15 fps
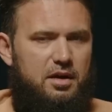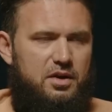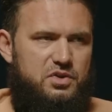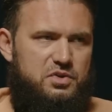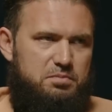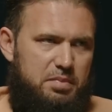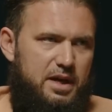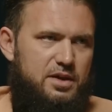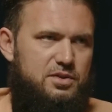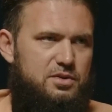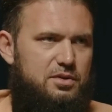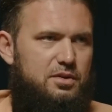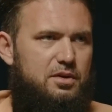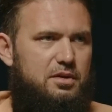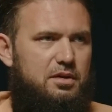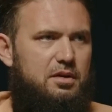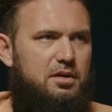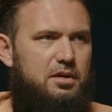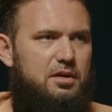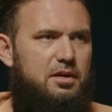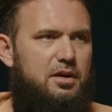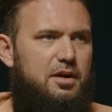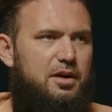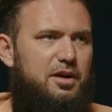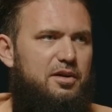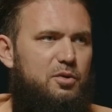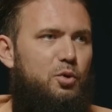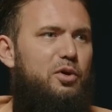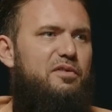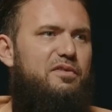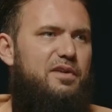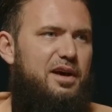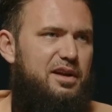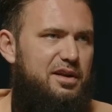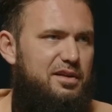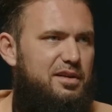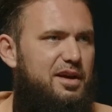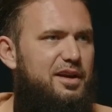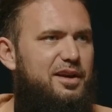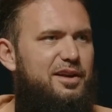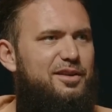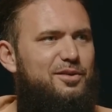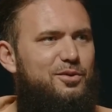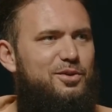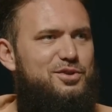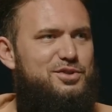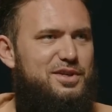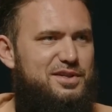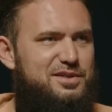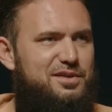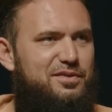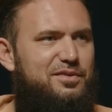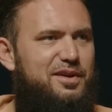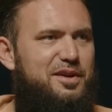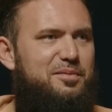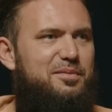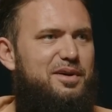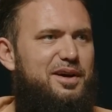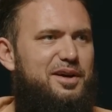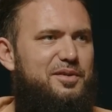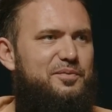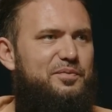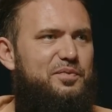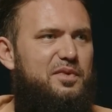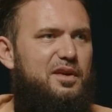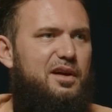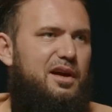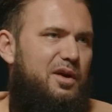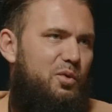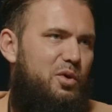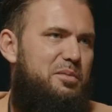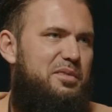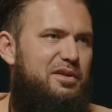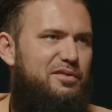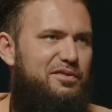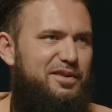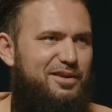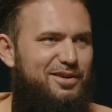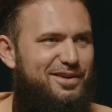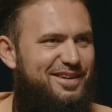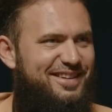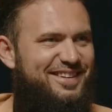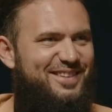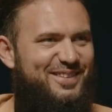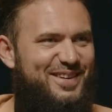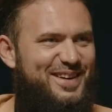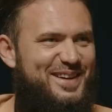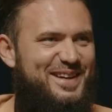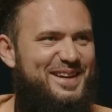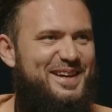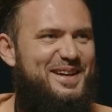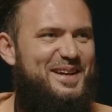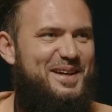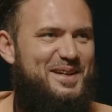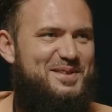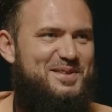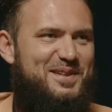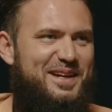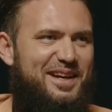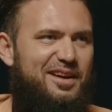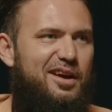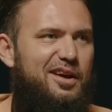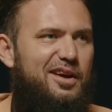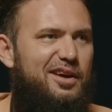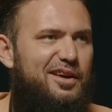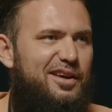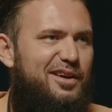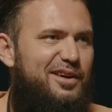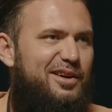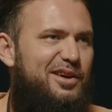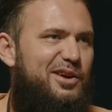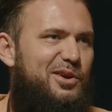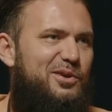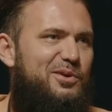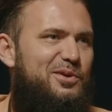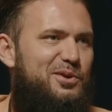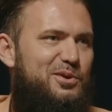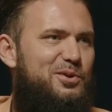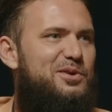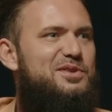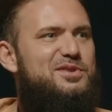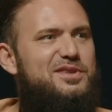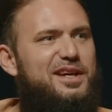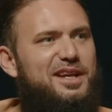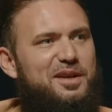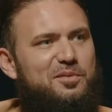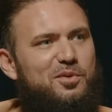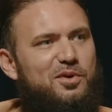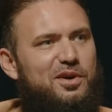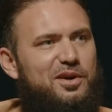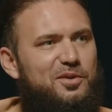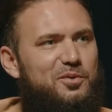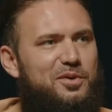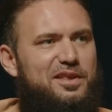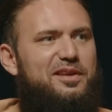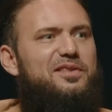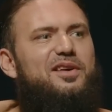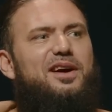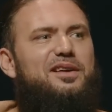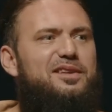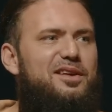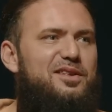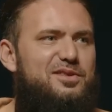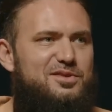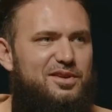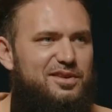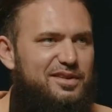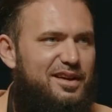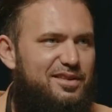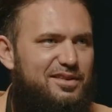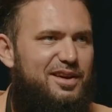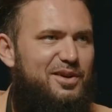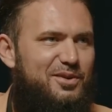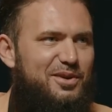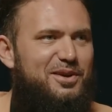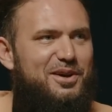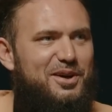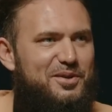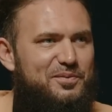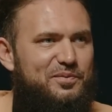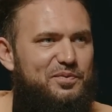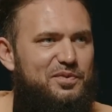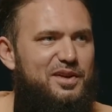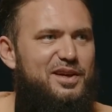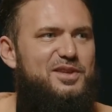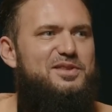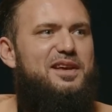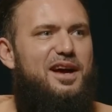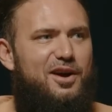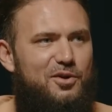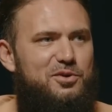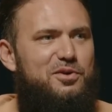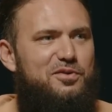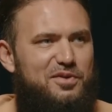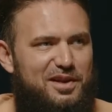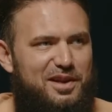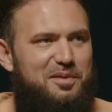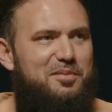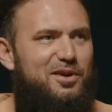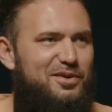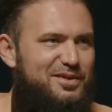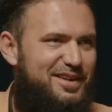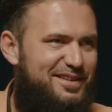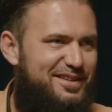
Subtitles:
is based on or validated or justified by how women feel, right? It's like, you don't say anymore whether the hadith is authentic or not, is how you feel about